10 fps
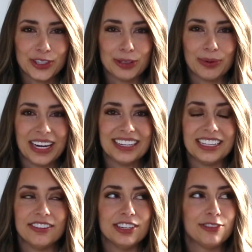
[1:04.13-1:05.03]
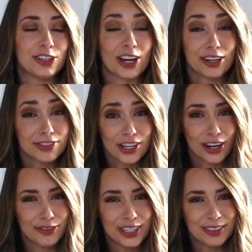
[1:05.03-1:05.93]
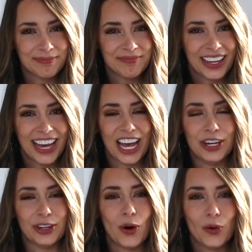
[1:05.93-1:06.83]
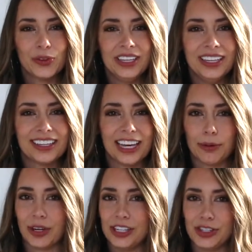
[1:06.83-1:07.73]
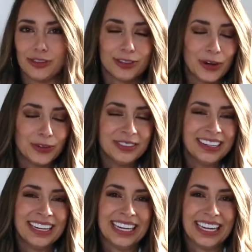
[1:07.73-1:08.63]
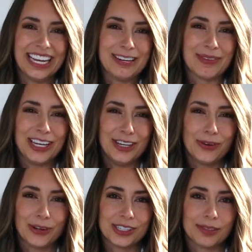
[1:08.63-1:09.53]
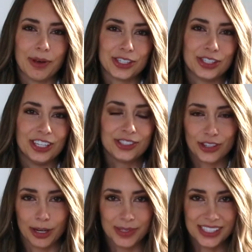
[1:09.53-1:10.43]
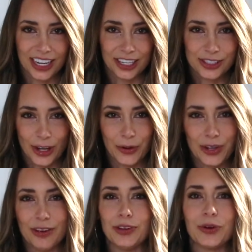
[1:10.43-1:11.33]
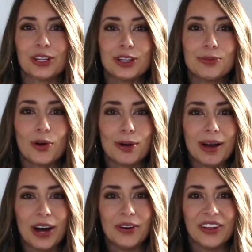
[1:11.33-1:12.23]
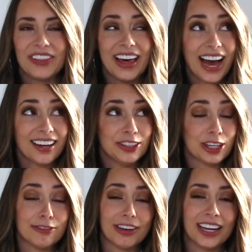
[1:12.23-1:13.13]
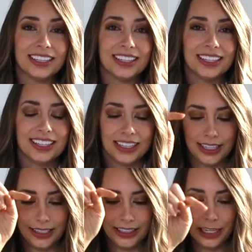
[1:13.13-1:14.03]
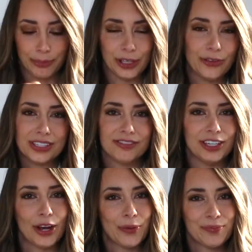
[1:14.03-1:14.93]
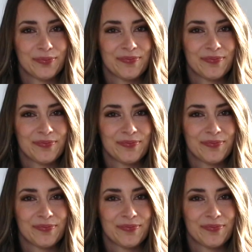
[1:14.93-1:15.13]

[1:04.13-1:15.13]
for your brand even if you're not a photographer and your only camera is your phone in my e-course, Master Your Instagram Aesthetic. So if you want to learn more about that, you can find it in a link below this video.